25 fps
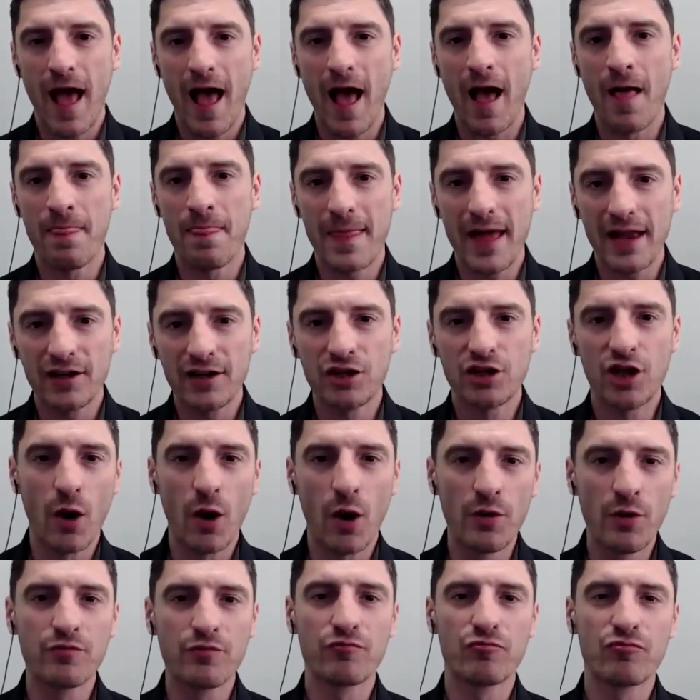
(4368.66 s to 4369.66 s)
and then
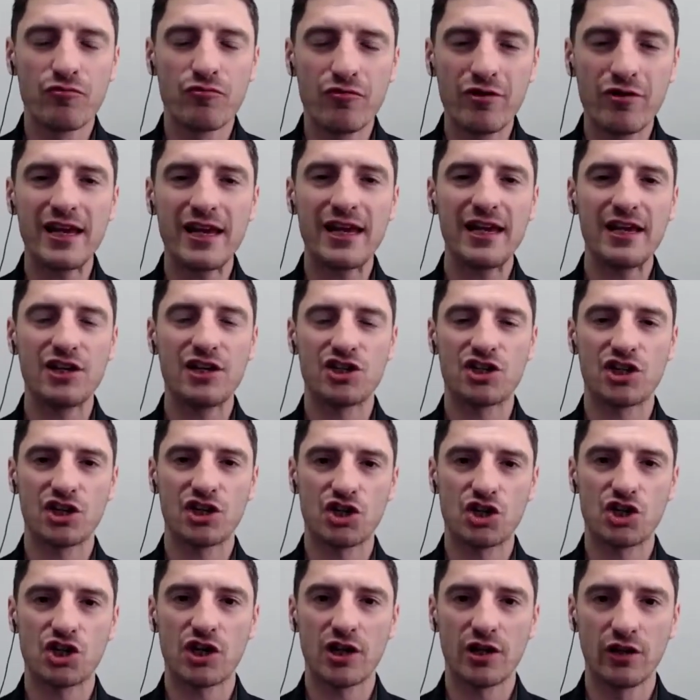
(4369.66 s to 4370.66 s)
go and read
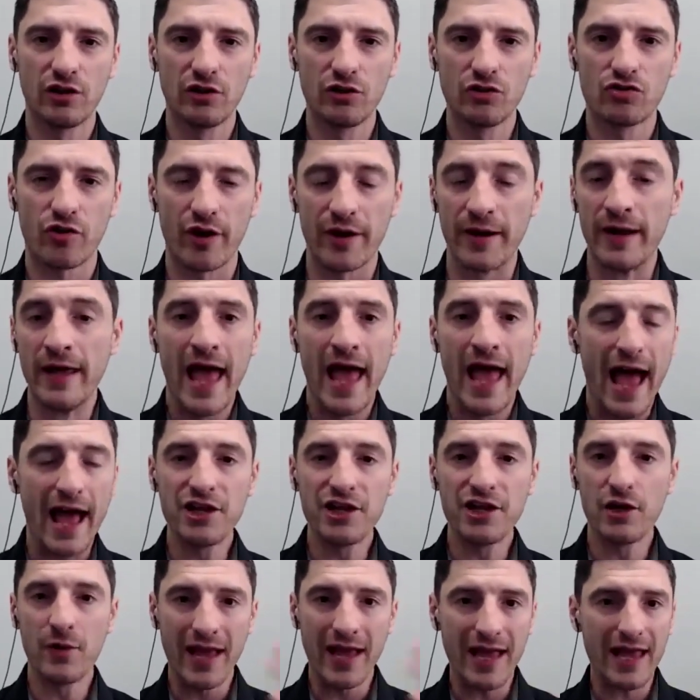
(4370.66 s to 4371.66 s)
to children?
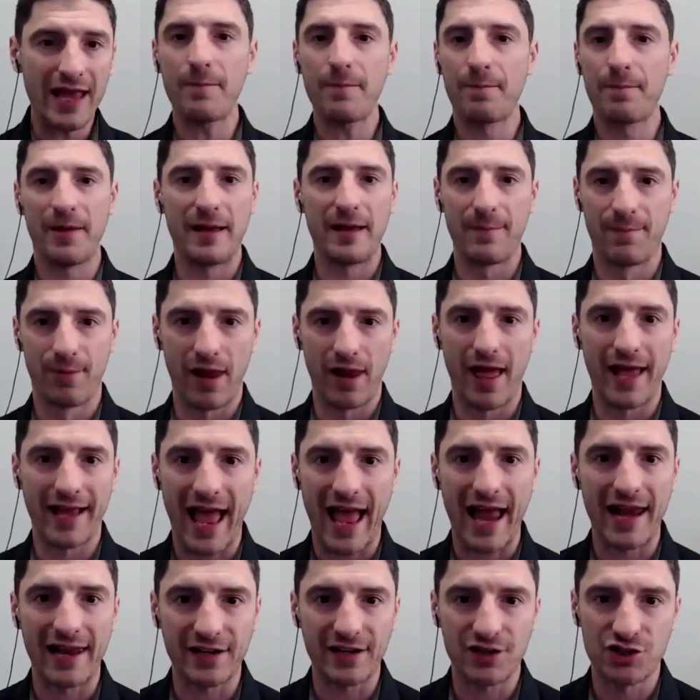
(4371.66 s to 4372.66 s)
And you hear people
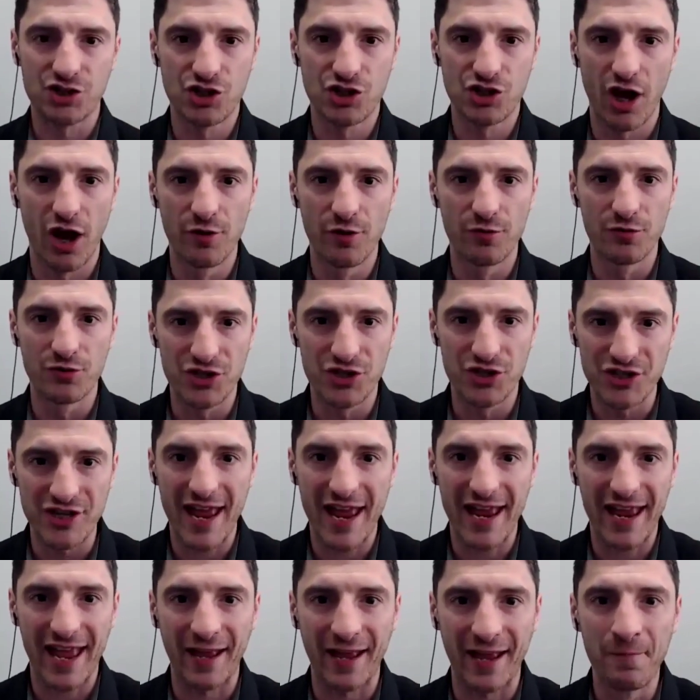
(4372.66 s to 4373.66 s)
like Alex Jones
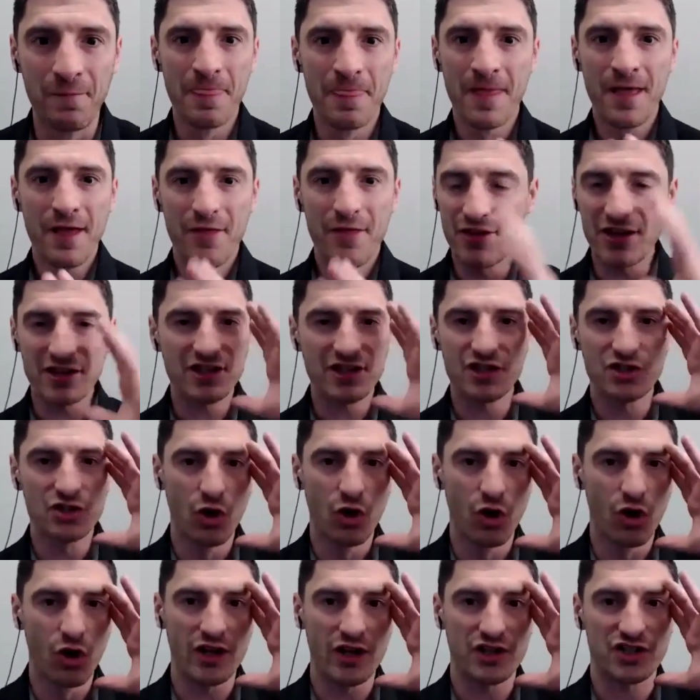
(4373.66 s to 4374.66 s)
saying, this is
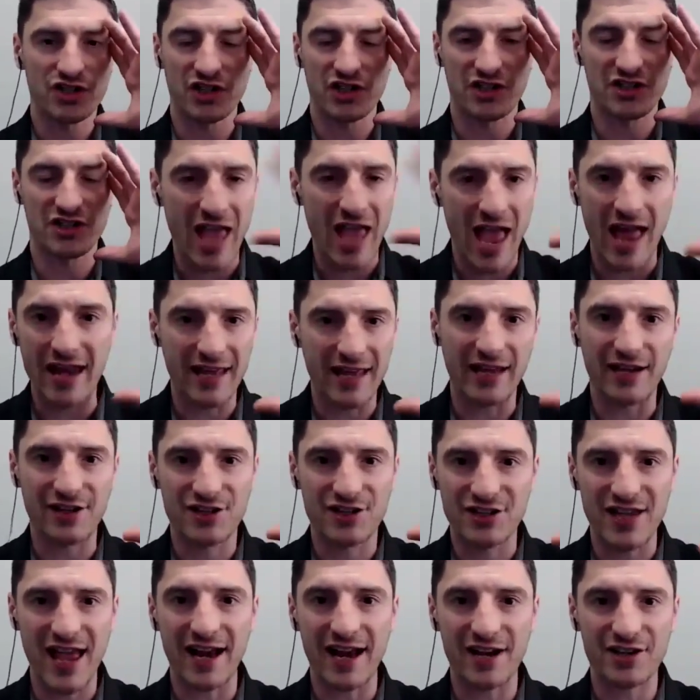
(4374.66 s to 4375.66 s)
all a satanic
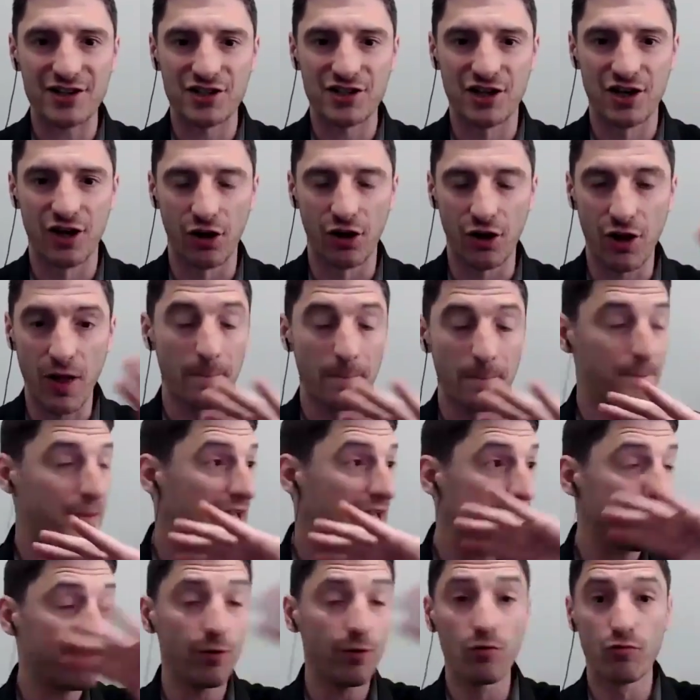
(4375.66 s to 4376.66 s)
sex cult, and
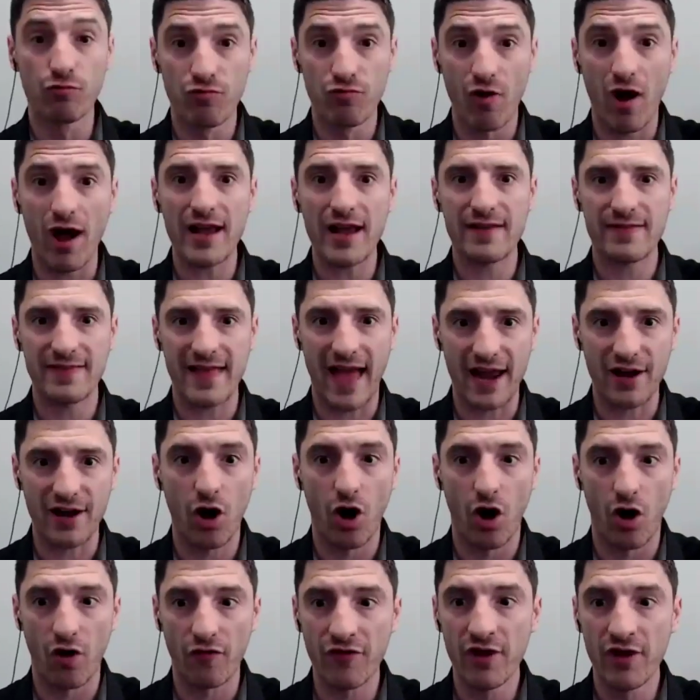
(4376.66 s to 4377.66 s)
people write that
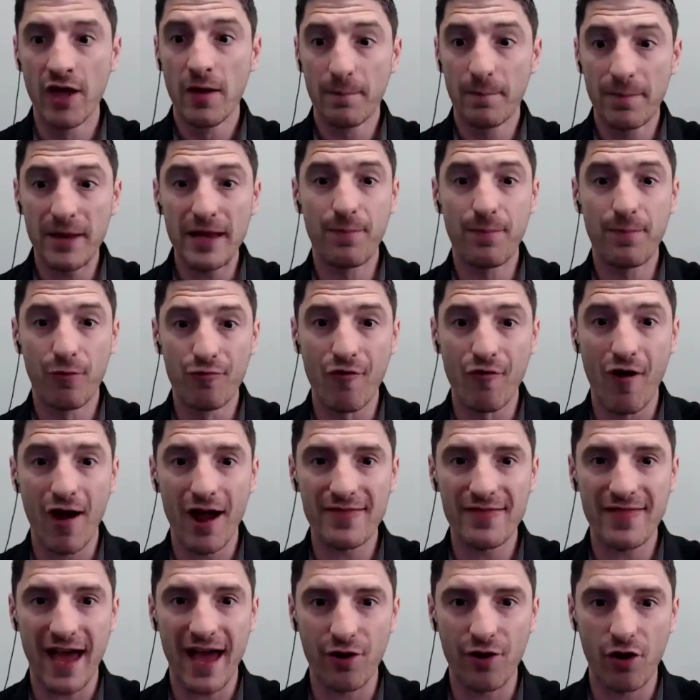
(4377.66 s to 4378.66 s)
off. People
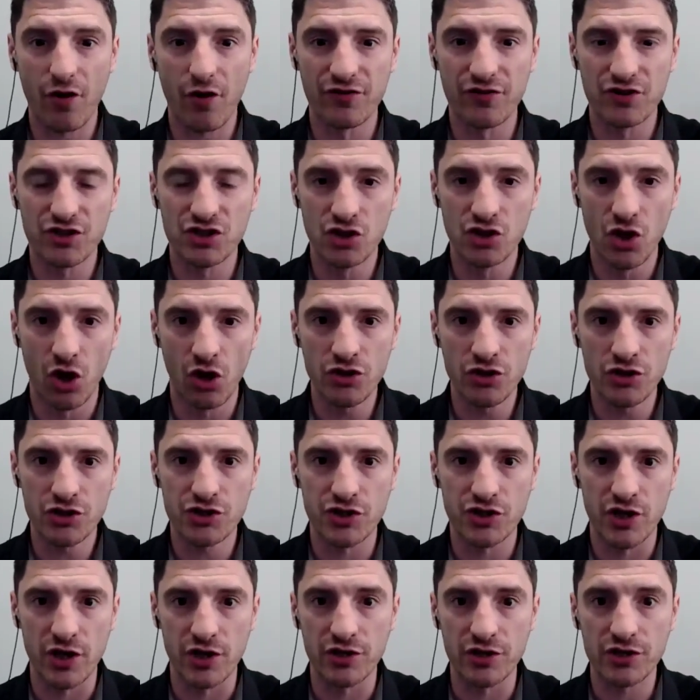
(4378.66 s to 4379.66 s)
write that off as
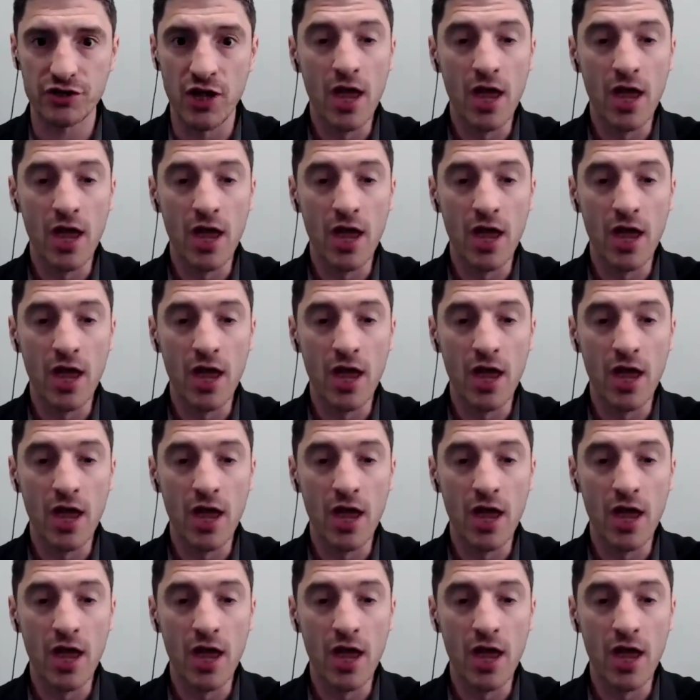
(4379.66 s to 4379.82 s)
nonsense.